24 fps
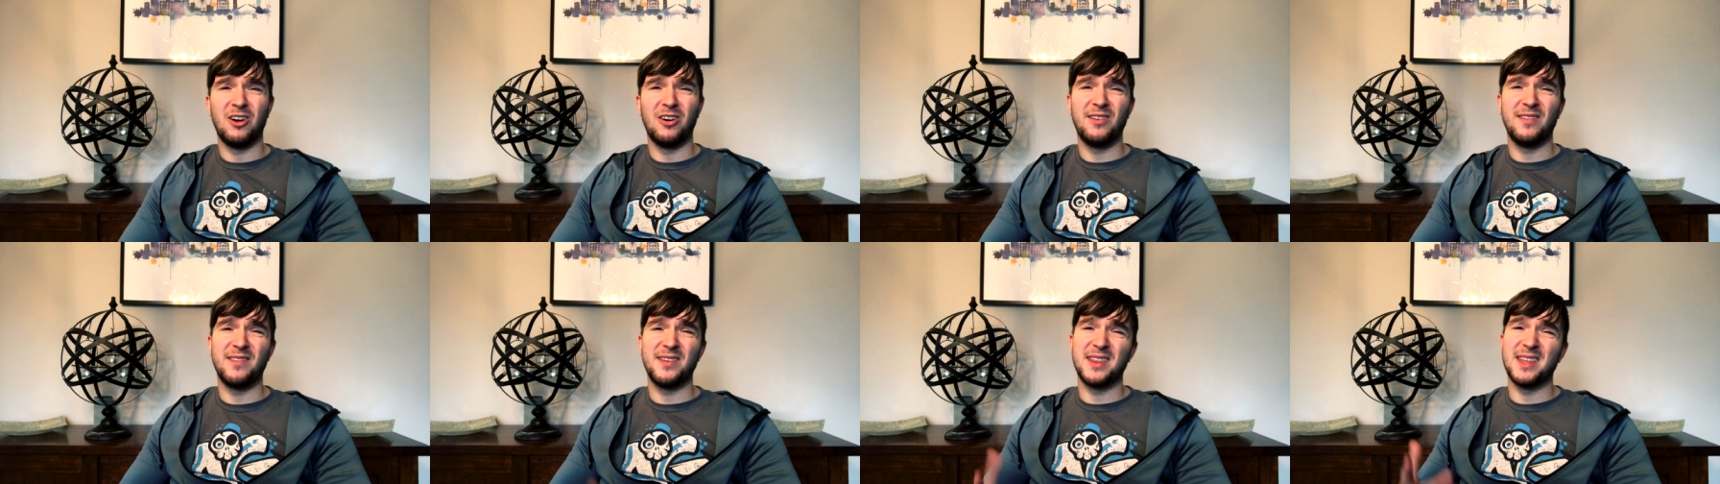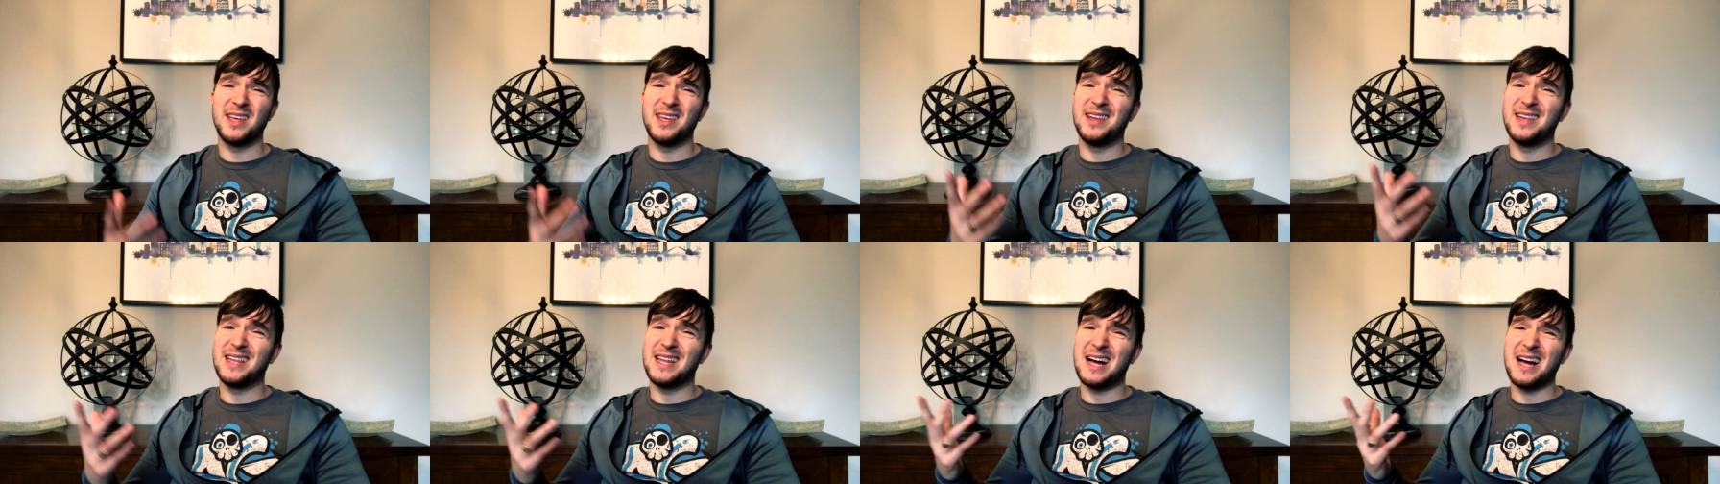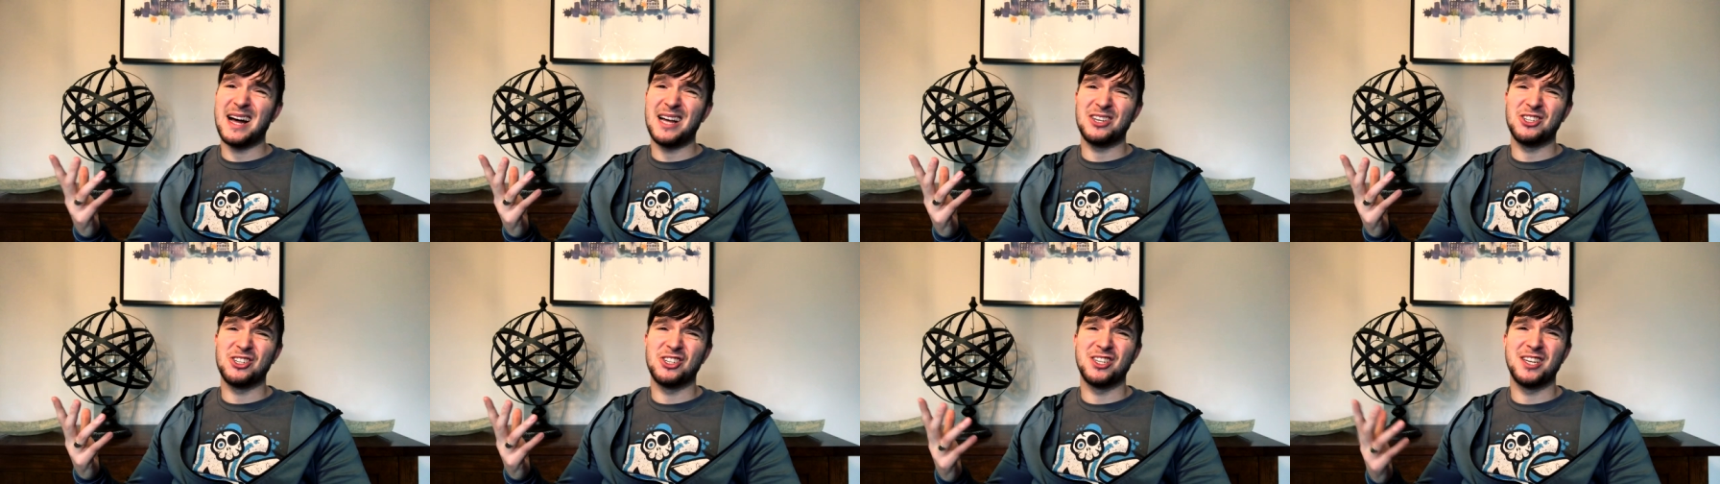Other than
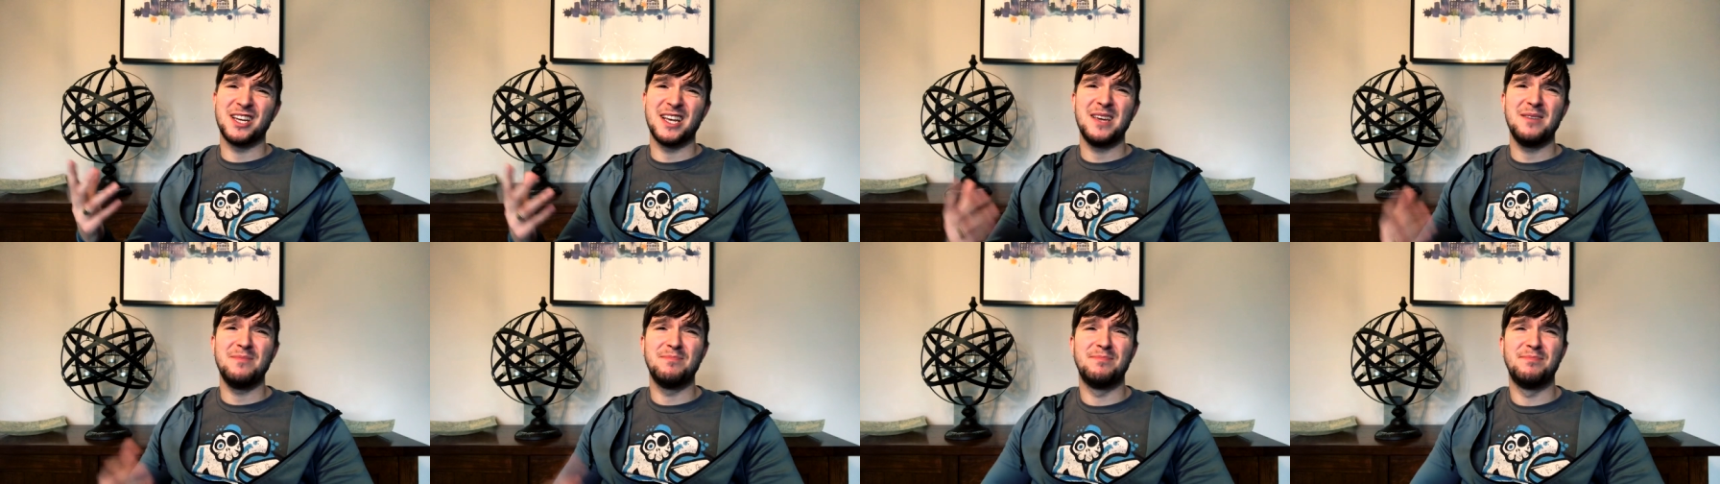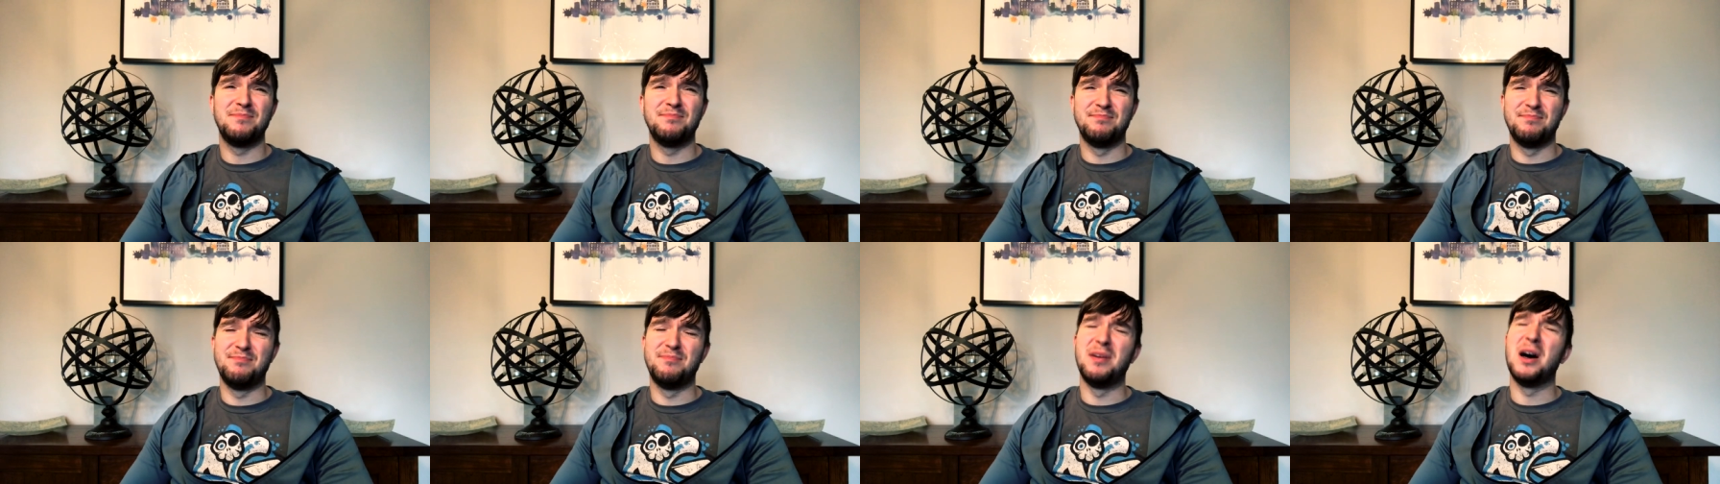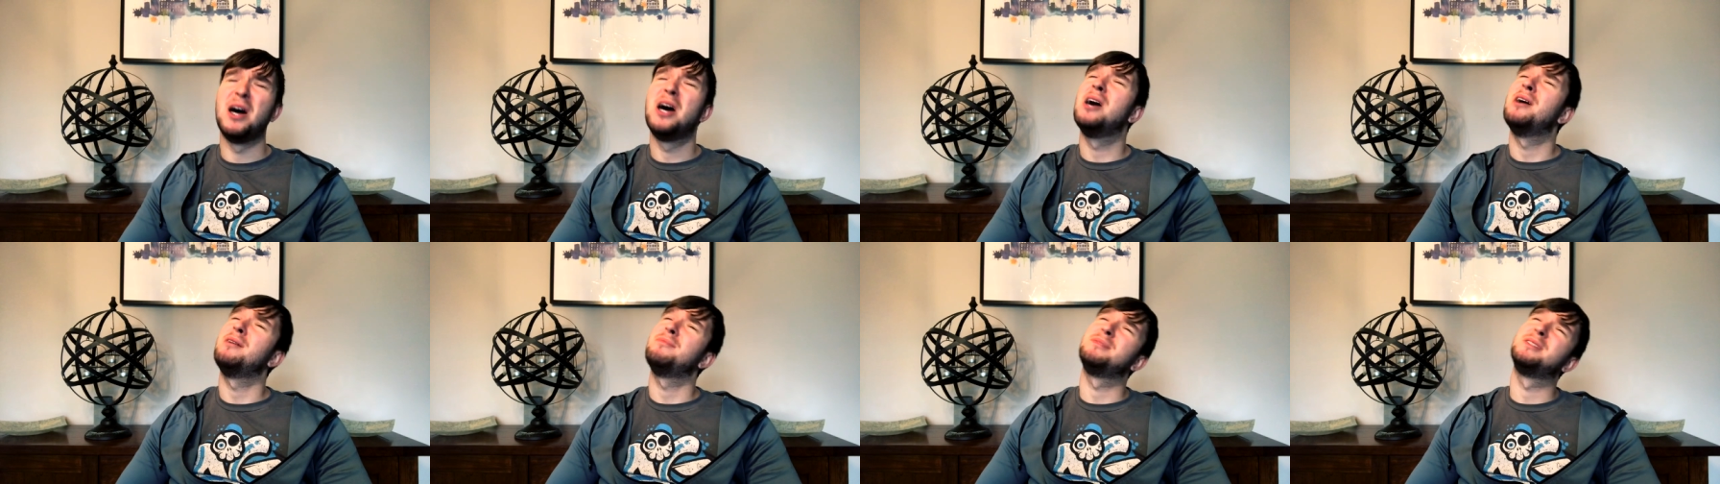that, she
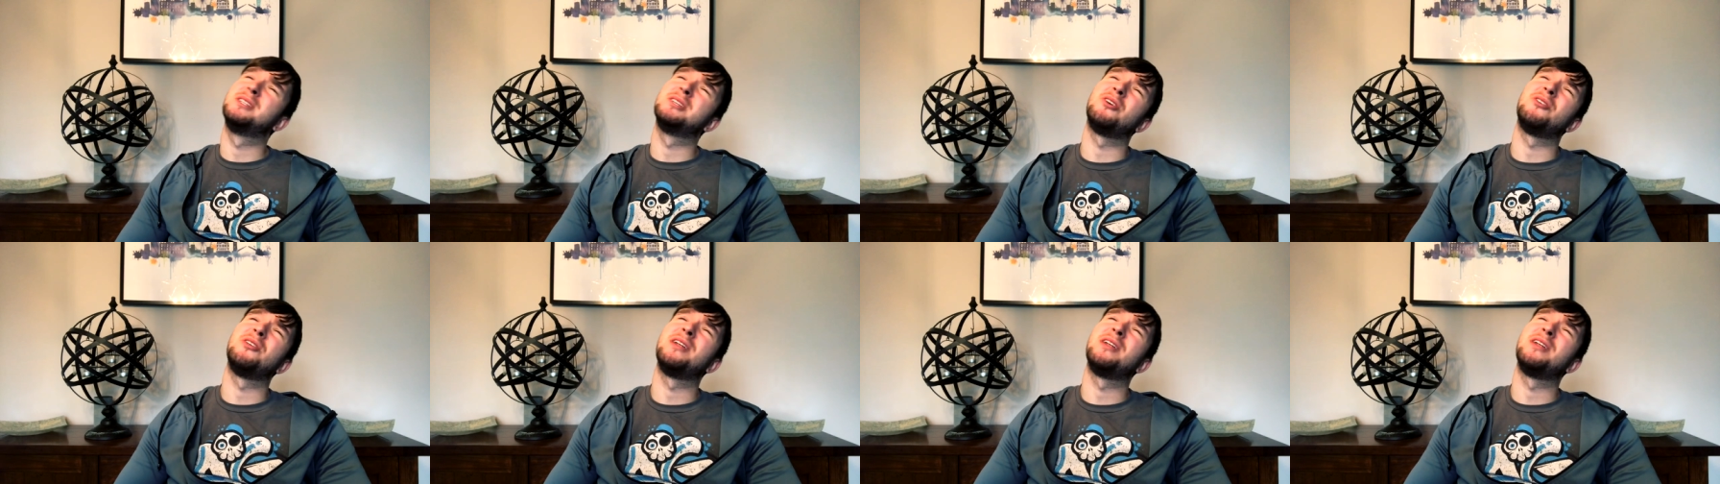burped